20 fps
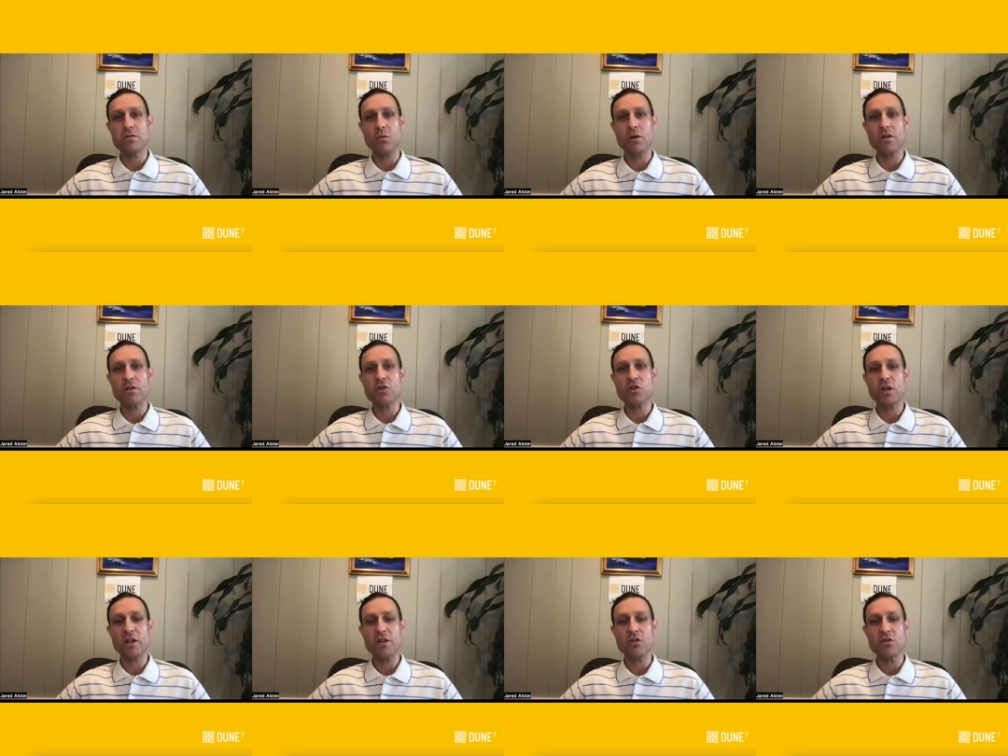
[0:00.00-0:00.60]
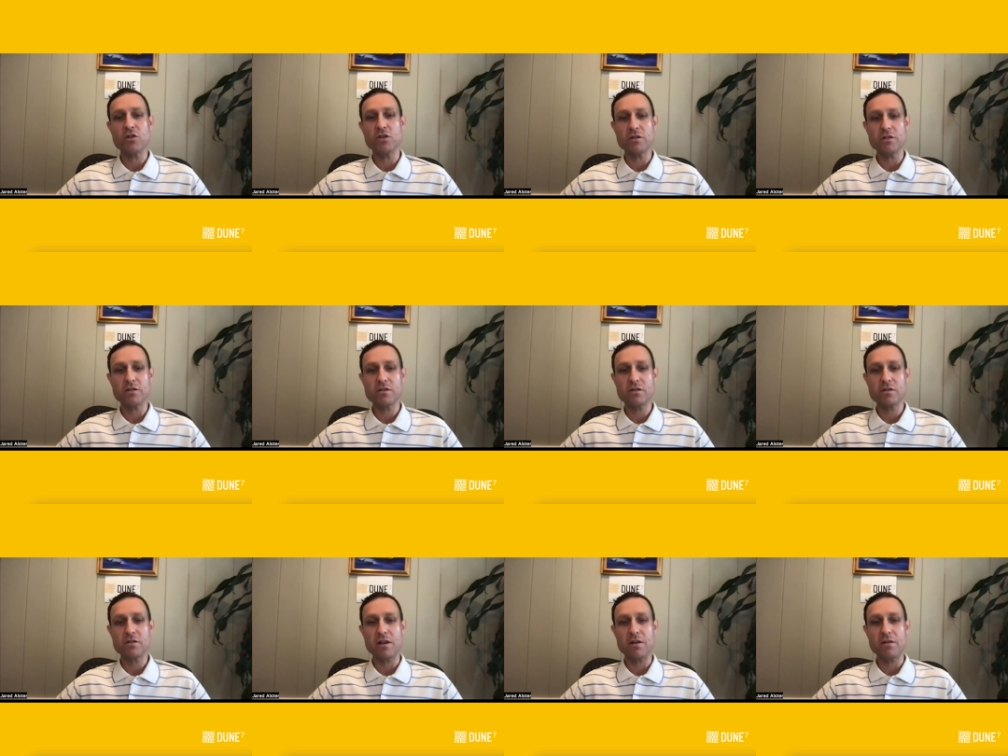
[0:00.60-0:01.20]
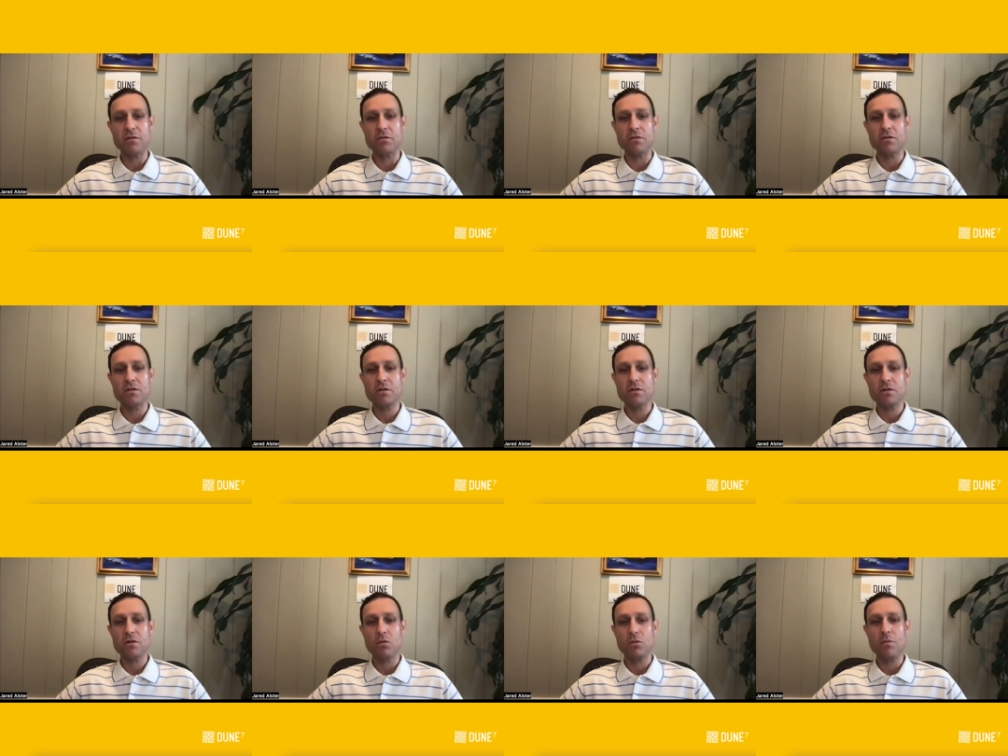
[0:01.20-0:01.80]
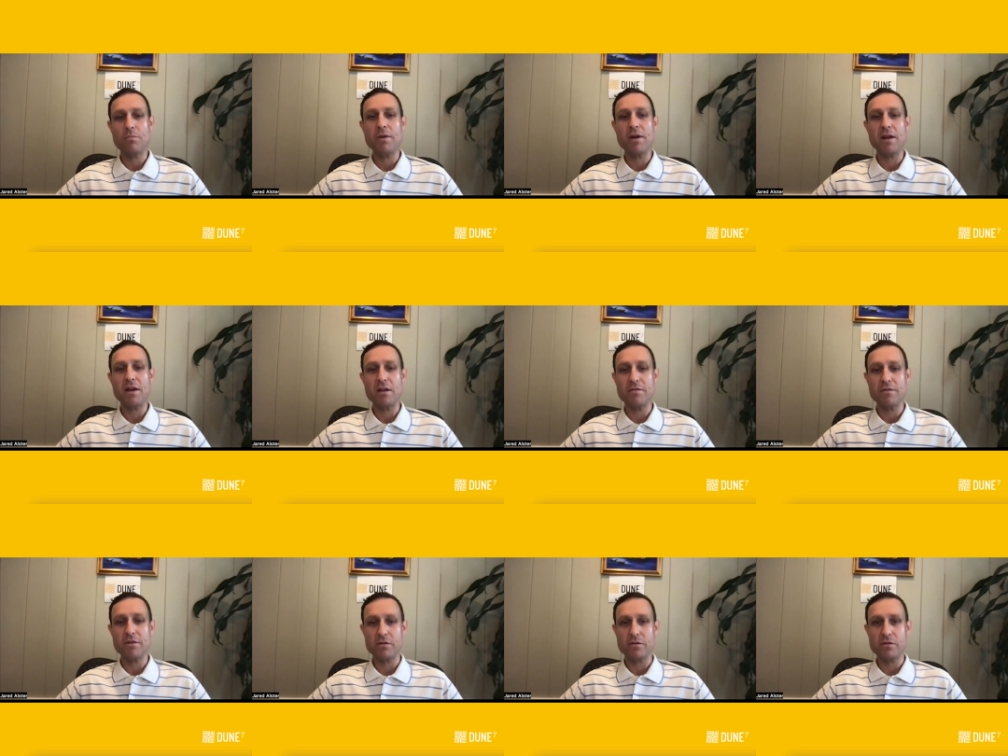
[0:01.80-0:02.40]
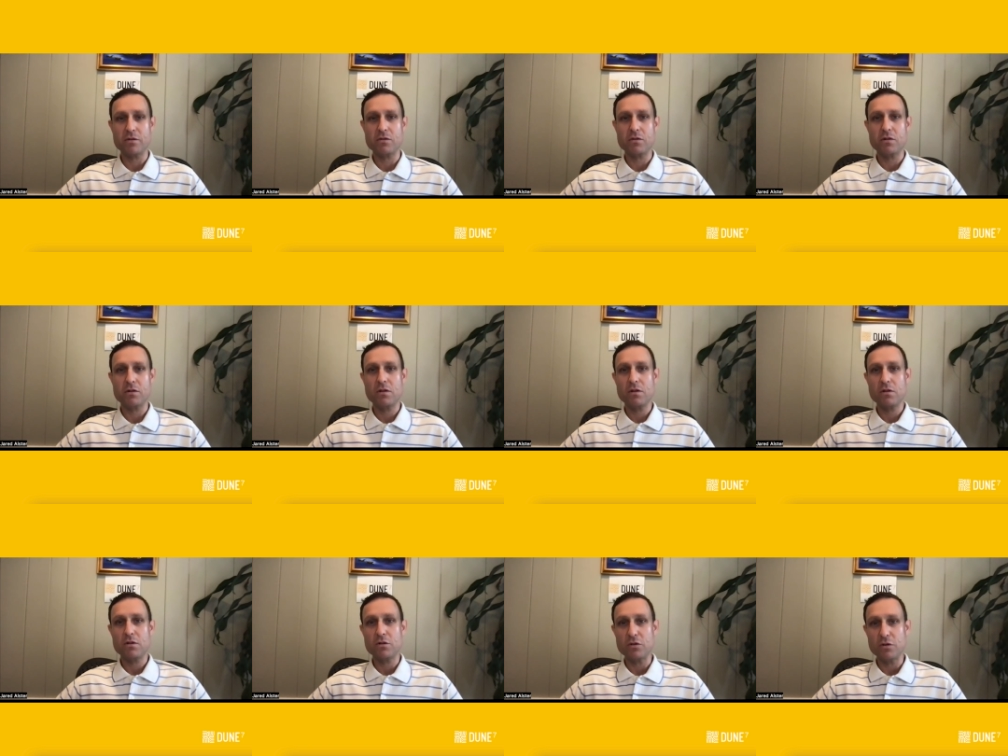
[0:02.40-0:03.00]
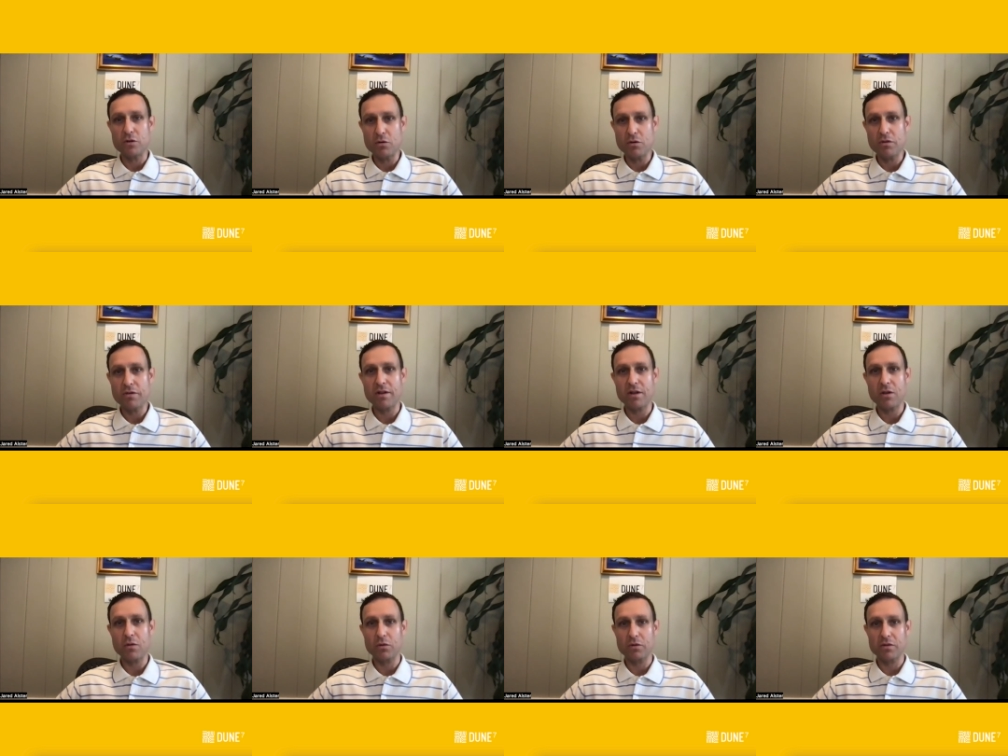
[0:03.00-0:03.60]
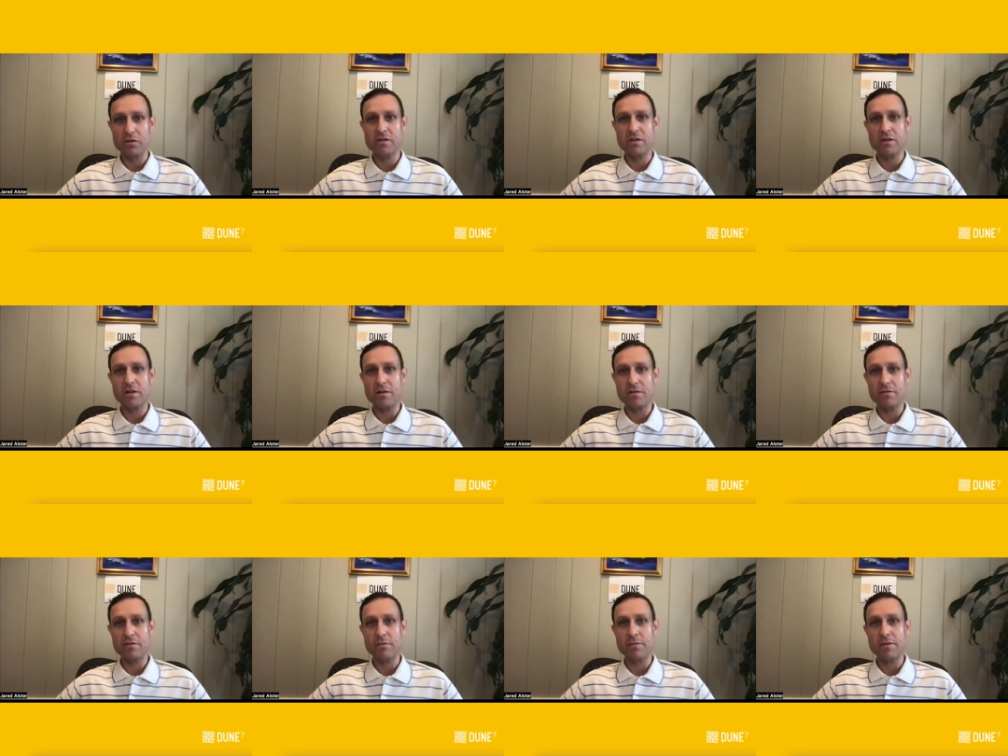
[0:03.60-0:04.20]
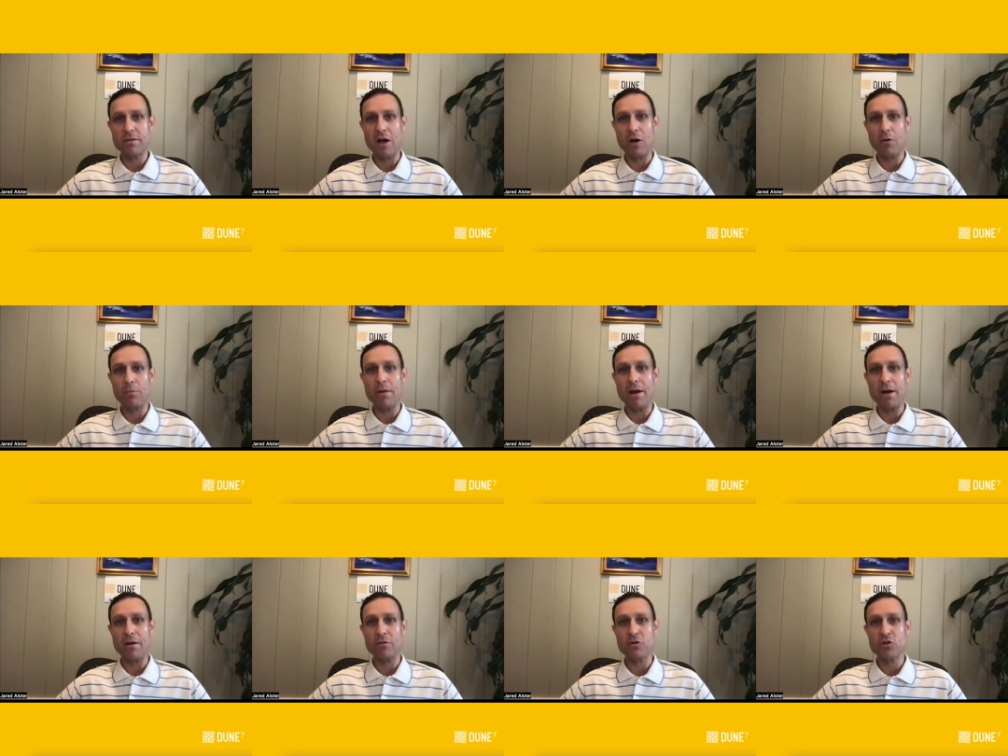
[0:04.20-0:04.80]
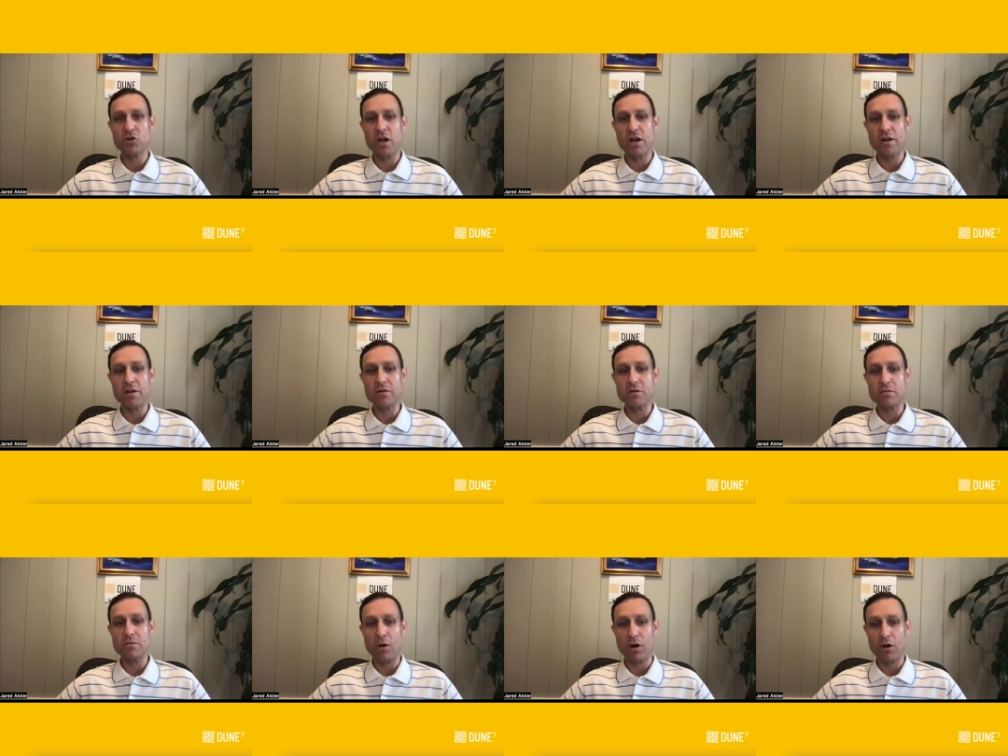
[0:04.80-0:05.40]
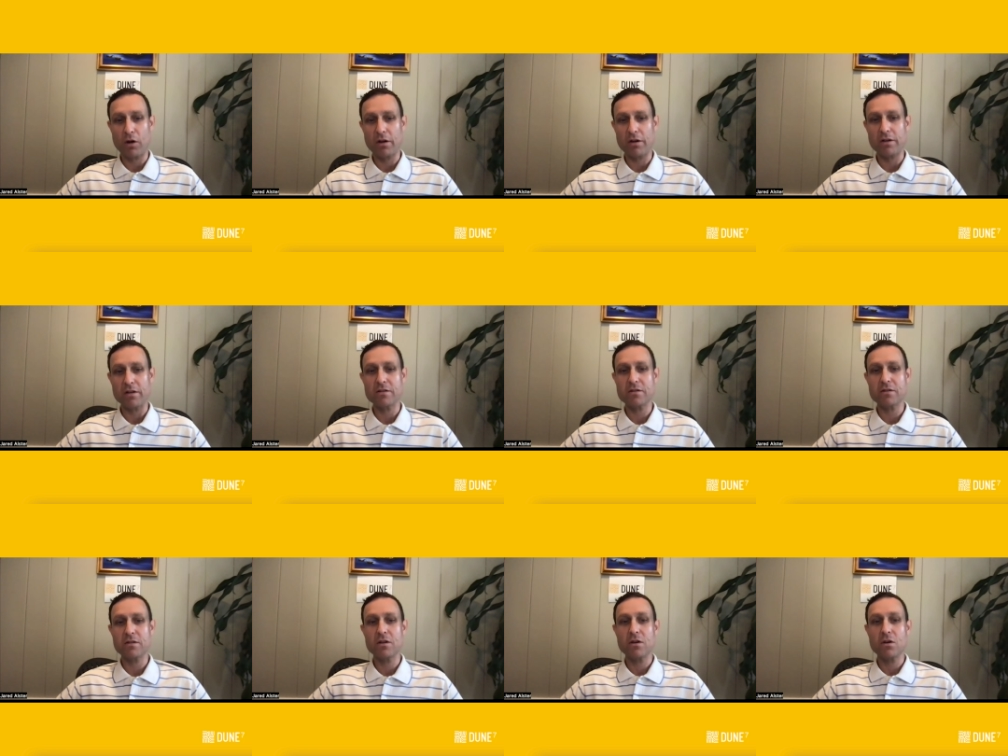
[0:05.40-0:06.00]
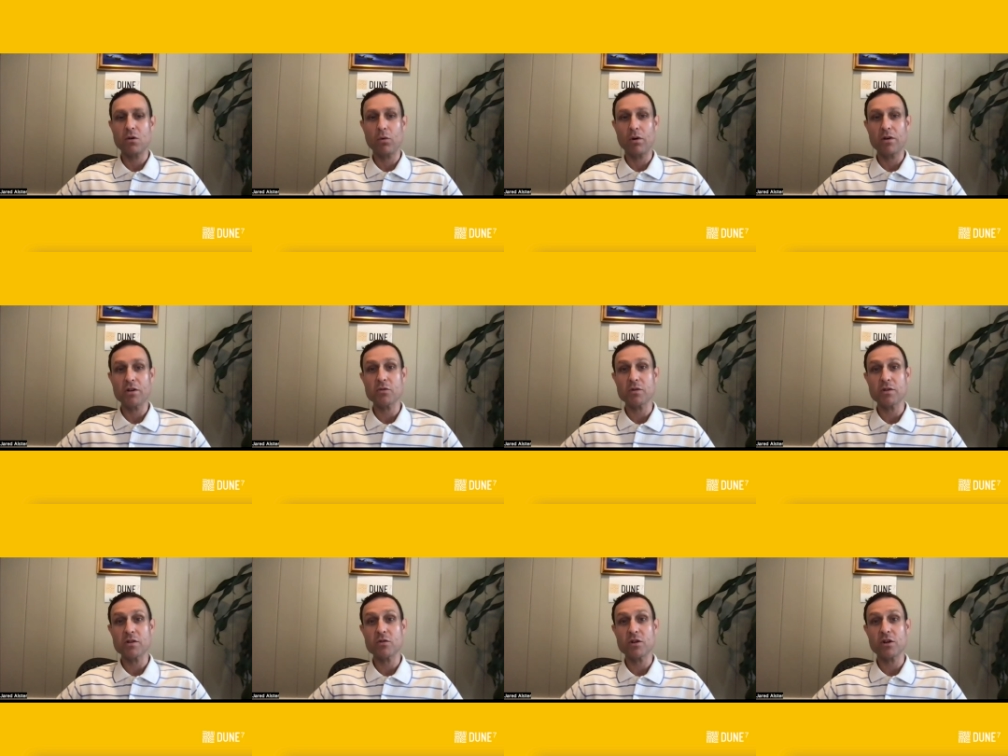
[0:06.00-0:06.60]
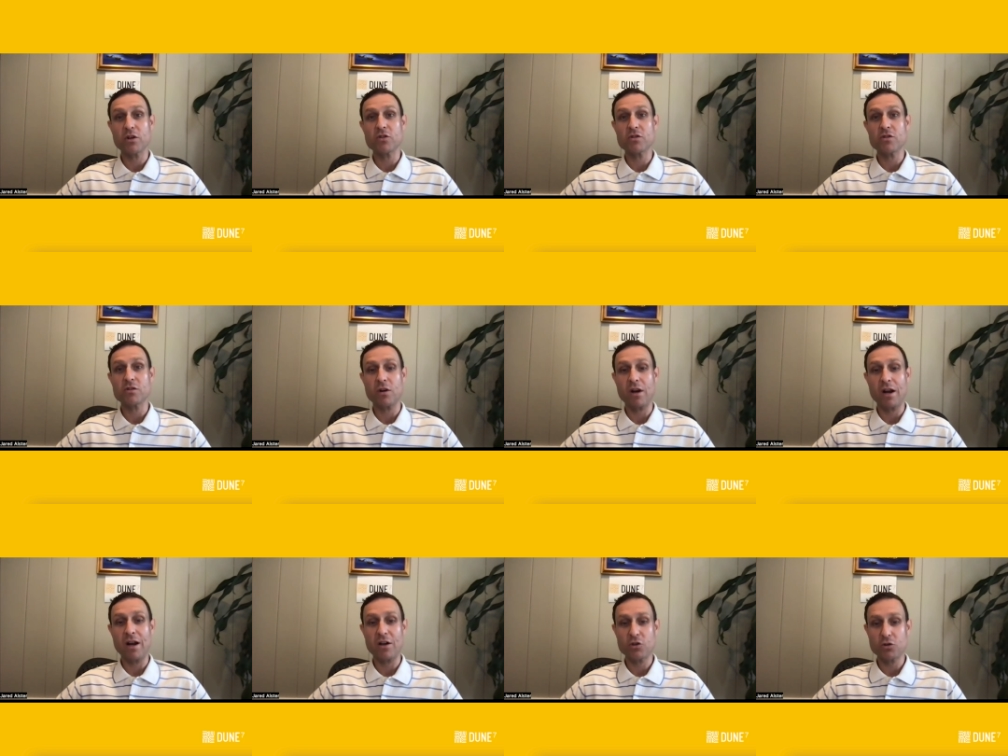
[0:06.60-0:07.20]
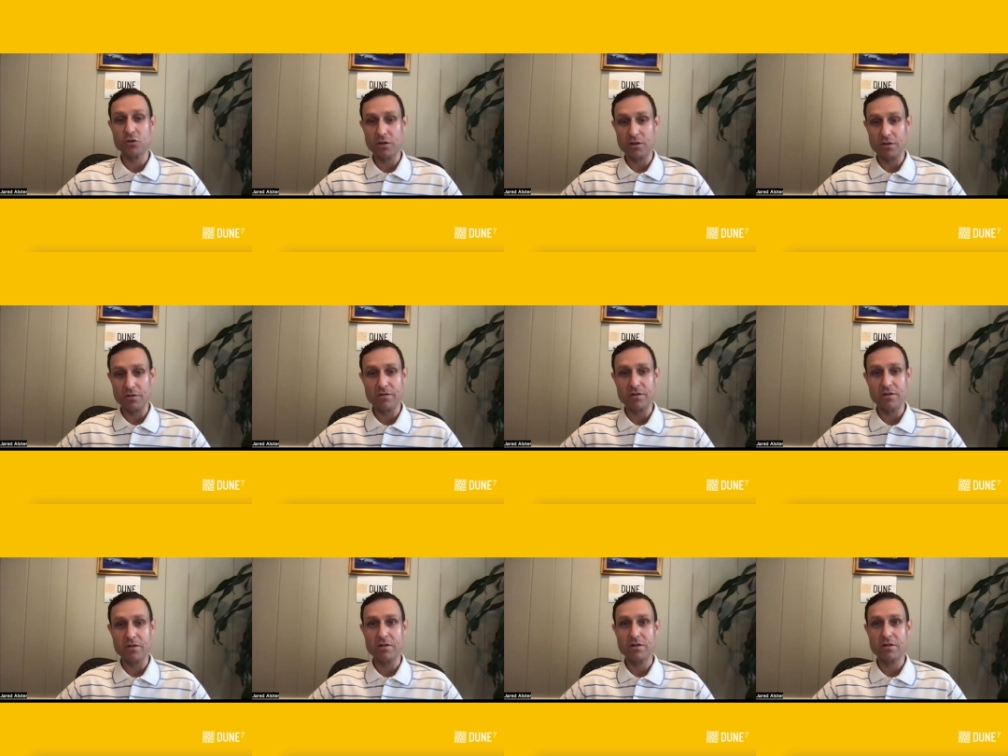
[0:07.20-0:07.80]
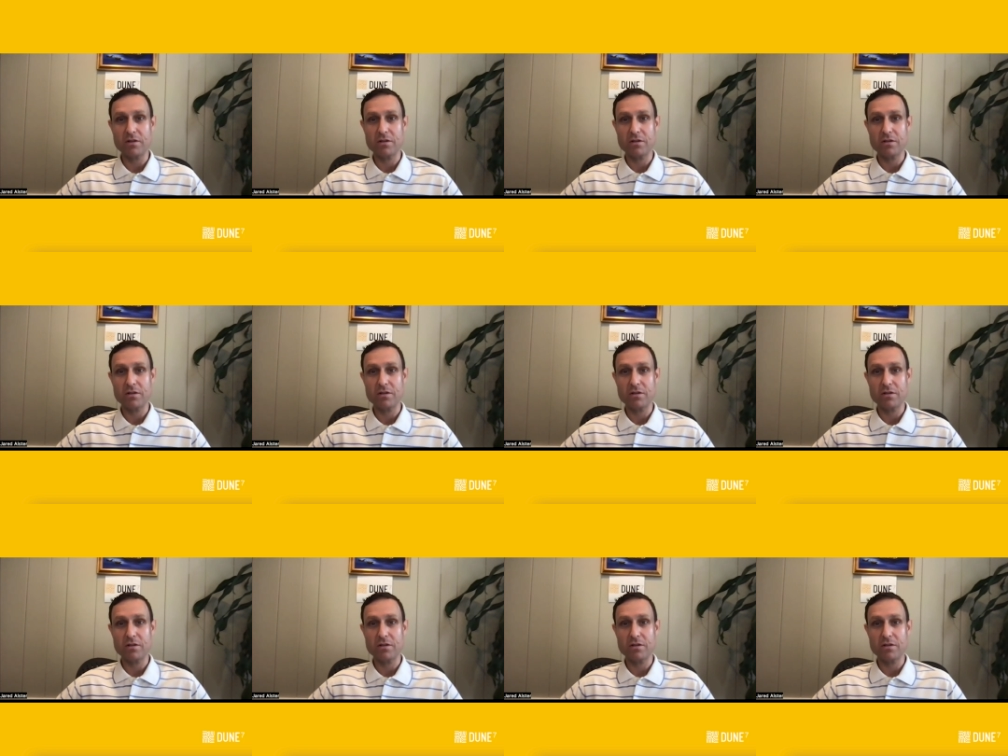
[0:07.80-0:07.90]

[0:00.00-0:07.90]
what changes and what behaviors do you think we'll see from the outbound Chinese market once restrictions are actually lifted?